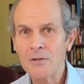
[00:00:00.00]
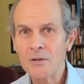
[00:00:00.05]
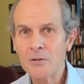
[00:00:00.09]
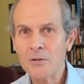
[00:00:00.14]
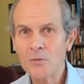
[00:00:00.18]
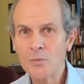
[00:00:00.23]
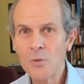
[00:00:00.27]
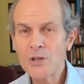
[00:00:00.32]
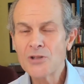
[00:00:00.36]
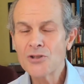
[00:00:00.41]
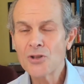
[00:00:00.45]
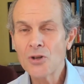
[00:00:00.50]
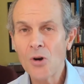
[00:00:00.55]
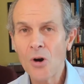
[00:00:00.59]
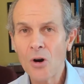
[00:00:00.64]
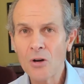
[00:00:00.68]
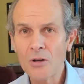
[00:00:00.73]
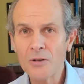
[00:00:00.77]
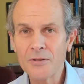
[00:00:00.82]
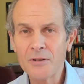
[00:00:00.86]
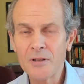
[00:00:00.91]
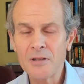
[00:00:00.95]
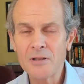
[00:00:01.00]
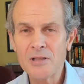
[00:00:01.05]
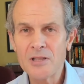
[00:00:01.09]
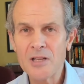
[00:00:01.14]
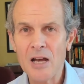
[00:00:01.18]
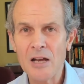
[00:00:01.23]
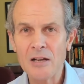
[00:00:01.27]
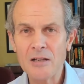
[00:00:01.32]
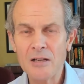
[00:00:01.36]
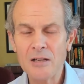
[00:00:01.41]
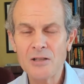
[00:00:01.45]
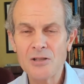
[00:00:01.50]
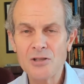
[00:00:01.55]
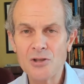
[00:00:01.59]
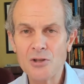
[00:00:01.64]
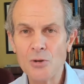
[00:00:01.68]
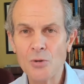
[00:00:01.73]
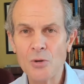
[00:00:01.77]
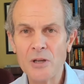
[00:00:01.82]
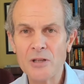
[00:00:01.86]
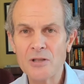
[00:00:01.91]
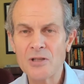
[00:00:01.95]
Ritz-Carlton instead is
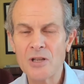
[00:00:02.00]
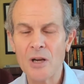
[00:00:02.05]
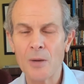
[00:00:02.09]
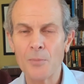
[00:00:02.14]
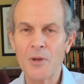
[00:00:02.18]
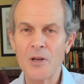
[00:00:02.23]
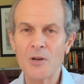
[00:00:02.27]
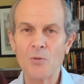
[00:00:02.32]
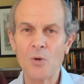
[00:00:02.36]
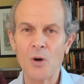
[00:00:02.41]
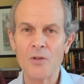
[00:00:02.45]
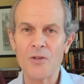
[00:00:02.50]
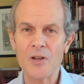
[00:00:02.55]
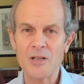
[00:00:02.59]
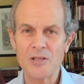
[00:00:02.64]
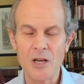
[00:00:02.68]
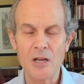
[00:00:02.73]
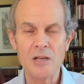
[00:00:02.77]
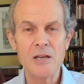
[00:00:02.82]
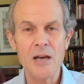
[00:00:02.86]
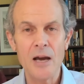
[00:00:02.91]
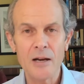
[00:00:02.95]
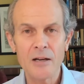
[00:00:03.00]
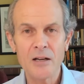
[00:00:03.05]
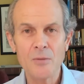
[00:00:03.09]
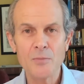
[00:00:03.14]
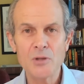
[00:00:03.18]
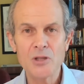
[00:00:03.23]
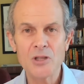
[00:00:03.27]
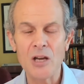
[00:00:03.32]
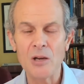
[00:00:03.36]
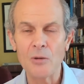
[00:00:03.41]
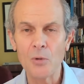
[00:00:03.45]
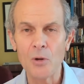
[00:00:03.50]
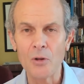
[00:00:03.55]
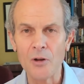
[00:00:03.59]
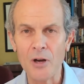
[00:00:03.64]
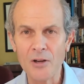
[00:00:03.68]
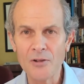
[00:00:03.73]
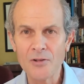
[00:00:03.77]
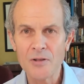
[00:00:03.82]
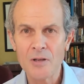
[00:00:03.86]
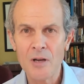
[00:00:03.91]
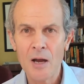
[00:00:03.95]
doing something where they say, yeah, come stay with
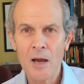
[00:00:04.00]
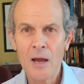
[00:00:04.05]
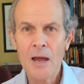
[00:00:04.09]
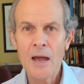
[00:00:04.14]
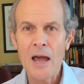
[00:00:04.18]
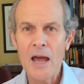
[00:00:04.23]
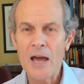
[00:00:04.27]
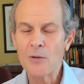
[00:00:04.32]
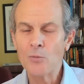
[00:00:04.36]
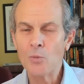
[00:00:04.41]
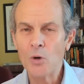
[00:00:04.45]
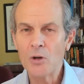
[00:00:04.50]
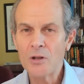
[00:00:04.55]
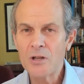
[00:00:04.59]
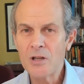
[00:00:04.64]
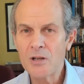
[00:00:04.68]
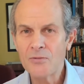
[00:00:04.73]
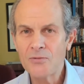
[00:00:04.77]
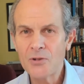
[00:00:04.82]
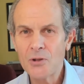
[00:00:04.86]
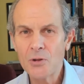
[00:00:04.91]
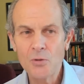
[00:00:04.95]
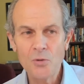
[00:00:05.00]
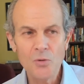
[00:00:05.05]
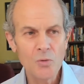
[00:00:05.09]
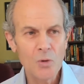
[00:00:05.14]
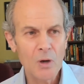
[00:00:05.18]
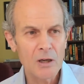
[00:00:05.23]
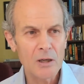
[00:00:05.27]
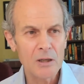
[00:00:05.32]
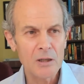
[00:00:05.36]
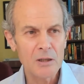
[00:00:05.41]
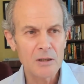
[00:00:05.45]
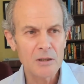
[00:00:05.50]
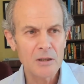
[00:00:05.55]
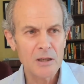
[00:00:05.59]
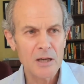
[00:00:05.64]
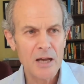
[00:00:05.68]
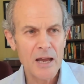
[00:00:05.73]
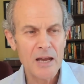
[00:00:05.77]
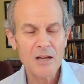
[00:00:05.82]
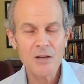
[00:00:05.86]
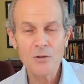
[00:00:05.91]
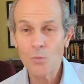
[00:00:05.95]
us, and we'll give you
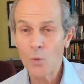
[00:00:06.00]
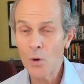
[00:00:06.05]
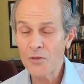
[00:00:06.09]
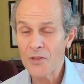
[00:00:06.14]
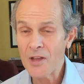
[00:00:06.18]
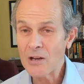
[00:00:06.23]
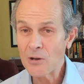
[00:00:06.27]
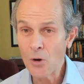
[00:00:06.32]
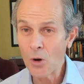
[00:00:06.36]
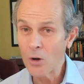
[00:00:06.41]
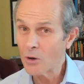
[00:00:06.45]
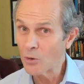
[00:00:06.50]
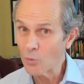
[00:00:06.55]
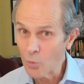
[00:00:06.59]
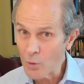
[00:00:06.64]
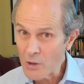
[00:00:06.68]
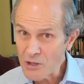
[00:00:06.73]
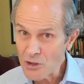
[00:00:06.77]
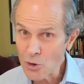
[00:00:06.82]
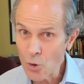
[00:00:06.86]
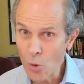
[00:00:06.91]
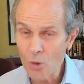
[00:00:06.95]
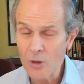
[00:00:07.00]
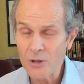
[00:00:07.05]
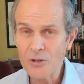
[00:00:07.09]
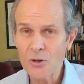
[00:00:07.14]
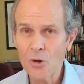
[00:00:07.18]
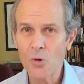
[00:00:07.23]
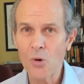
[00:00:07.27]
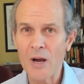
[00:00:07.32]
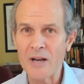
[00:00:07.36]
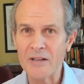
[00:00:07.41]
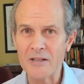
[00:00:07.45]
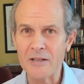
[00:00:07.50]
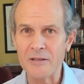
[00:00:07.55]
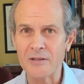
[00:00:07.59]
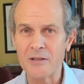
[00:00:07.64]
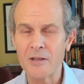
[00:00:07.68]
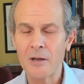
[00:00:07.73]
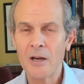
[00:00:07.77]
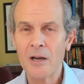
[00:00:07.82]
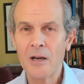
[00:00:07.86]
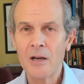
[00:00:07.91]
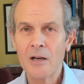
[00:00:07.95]
what they call a resort credit
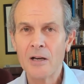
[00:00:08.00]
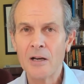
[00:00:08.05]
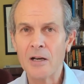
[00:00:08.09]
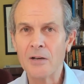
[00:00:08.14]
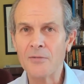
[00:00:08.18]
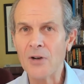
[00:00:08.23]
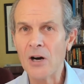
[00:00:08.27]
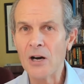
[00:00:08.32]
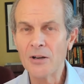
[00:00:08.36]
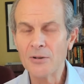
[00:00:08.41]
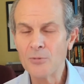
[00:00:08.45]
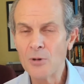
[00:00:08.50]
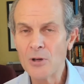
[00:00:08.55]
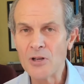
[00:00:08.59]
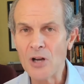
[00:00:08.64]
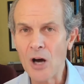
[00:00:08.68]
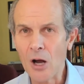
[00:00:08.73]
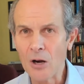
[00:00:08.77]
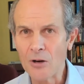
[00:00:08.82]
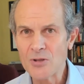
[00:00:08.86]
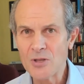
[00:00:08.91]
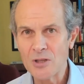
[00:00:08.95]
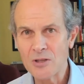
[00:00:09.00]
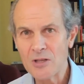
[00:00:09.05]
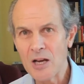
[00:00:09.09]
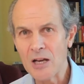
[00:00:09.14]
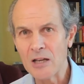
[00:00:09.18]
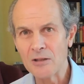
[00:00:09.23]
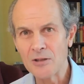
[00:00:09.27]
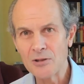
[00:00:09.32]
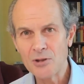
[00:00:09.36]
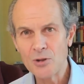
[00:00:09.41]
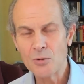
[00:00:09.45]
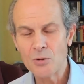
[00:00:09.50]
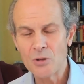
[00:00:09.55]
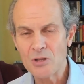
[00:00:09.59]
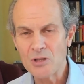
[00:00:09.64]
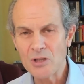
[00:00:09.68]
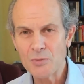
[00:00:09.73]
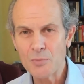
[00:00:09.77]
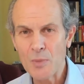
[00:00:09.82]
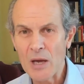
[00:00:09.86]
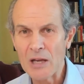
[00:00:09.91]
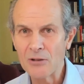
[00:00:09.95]
of $100 a day that you can
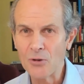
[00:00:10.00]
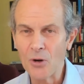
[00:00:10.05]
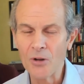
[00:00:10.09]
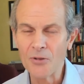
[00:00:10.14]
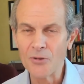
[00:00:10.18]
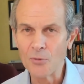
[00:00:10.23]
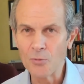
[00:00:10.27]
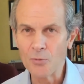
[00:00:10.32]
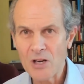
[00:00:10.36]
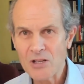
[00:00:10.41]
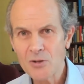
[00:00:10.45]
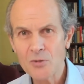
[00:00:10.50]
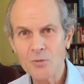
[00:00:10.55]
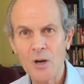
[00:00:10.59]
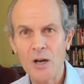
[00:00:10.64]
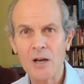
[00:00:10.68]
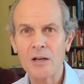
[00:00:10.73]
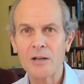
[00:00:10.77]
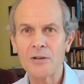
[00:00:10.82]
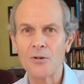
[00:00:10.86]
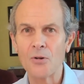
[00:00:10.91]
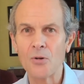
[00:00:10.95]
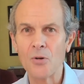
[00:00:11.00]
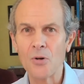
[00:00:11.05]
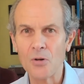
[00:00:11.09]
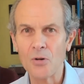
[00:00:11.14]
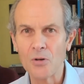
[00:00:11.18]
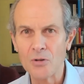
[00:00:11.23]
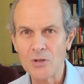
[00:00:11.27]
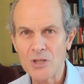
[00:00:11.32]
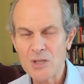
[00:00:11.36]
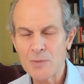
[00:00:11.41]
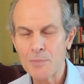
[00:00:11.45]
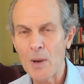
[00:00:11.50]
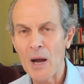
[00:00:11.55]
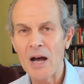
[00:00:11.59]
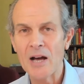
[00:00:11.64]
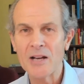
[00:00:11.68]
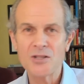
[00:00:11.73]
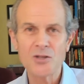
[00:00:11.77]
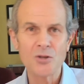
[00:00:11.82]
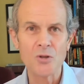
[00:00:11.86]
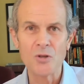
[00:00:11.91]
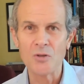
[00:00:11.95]
spend on the restaurant or spa
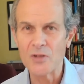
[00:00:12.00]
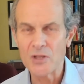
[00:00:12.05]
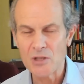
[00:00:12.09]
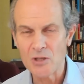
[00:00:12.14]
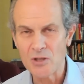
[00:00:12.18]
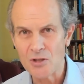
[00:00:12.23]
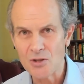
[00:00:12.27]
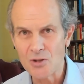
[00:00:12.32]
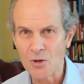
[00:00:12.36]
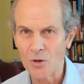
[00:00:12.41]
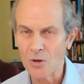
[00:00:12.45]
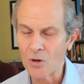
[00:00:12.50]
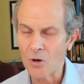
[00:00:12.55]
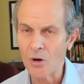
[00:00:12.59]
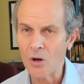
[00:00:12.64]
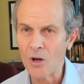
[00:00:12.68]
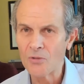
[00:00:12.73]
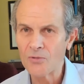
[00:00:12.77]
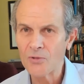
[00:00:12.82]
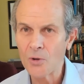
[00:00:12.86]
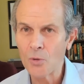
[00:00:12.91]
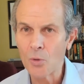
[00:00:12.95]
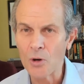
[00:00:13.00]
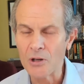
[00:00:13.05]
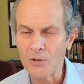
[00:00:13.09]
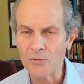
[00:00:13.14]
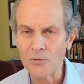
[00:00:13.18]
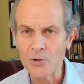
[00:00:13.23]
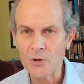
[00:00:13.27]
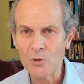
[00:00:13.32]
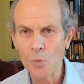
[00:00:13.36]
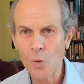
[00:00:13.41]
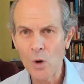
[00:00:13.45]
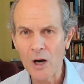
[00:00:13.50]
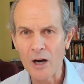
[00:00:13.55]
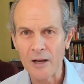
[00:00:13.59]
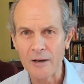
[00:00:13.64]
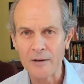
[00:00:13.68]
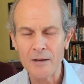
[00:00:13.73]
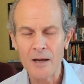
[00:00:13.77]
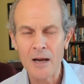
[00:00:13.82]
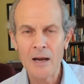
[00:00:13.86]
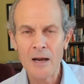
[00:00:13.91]
services or golf or whatever you want.